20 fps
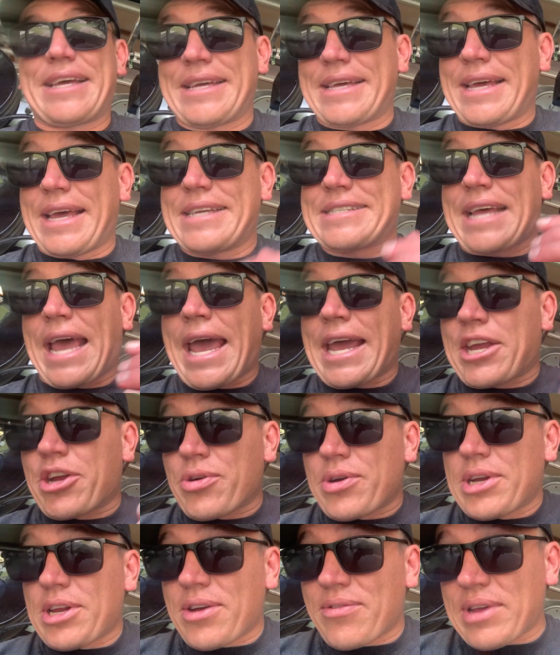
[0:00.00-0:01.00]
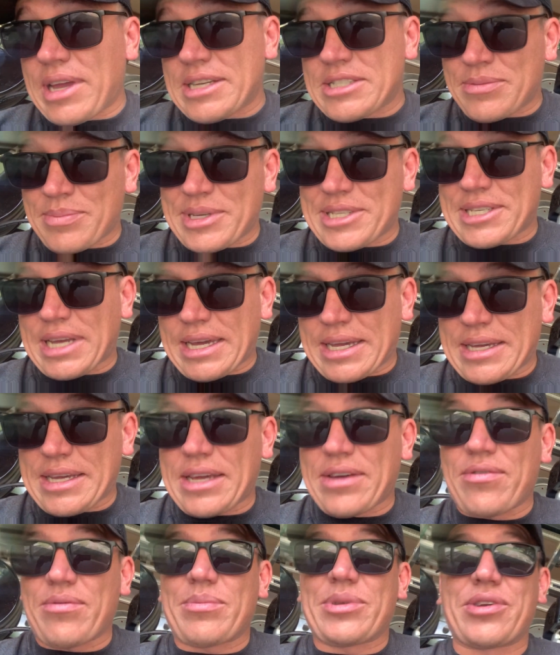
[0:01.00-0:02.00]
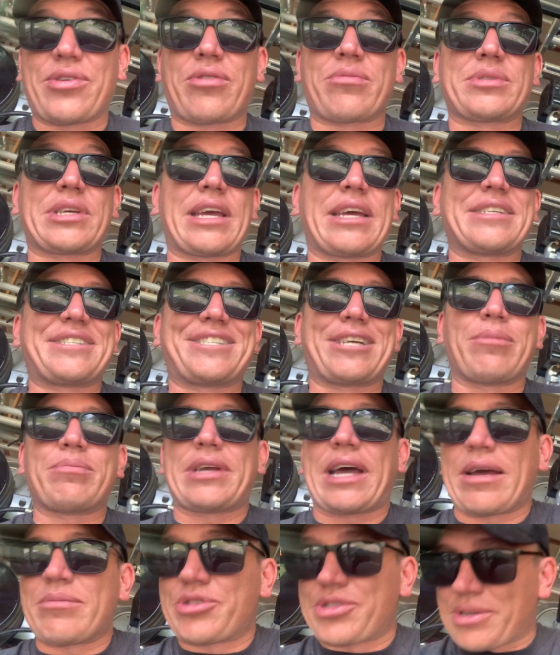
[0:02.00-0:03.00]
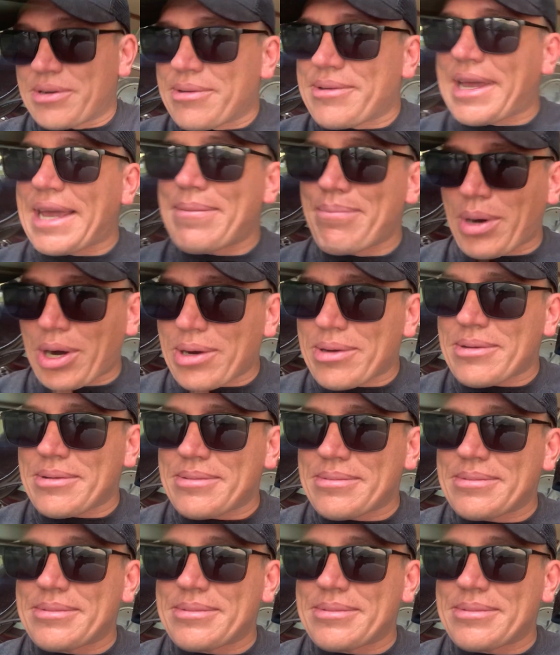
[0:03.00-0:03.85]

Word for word: as accurate of an estimate as I could give them. You know what I'm saying? Sometimes you're gonna get burnt.